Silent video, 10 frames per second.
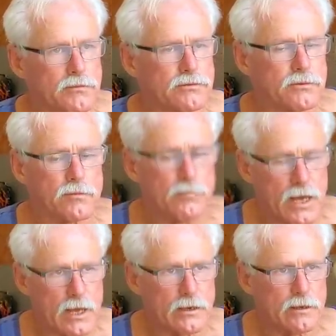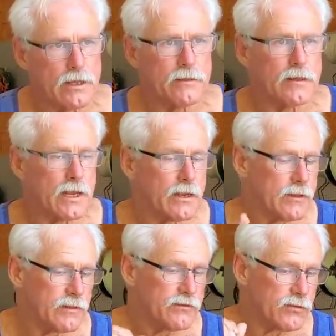was real bad. And they,
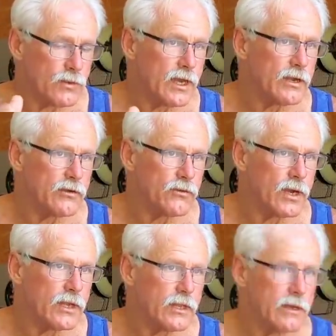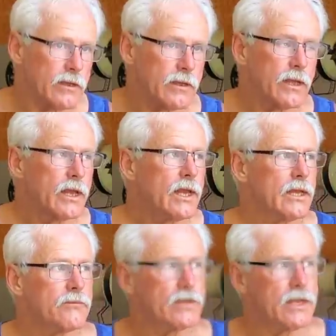they said, we got a new idea.
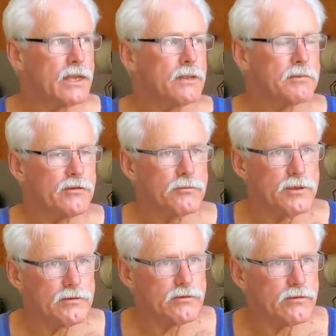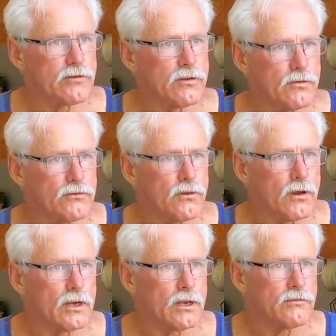And if they can keep these businesses closed
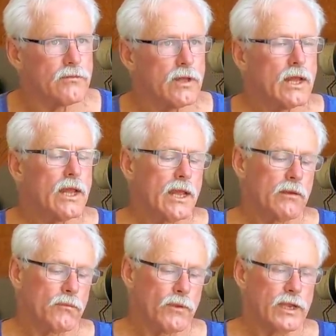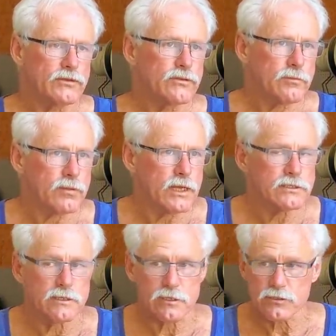long enough, and when we get to the
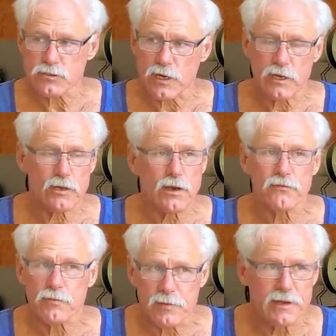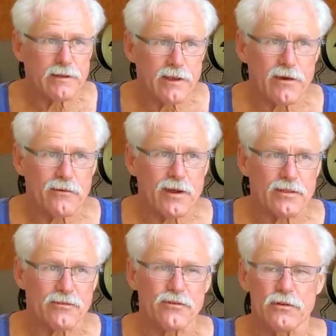place, and they're trying to cut off the meat now,
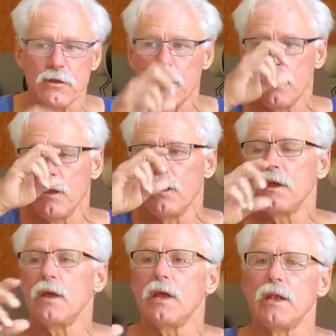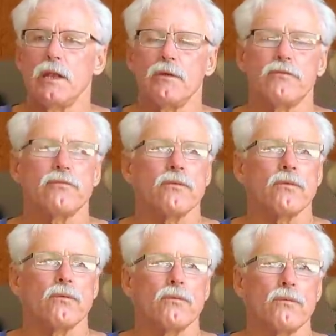right, the food, and if
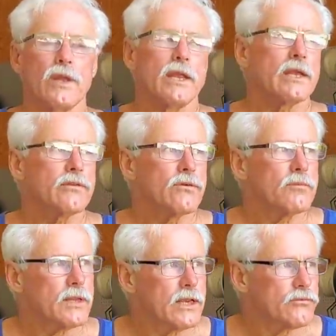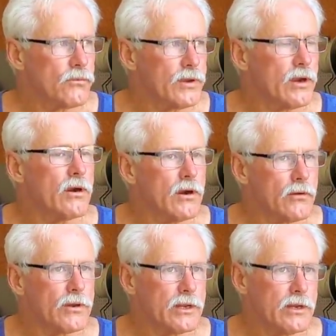we can get to a place where we are
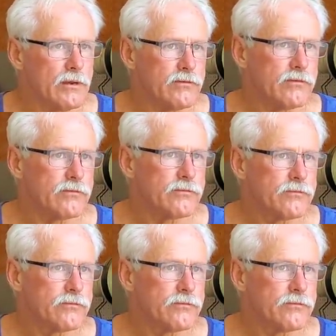hungry enough,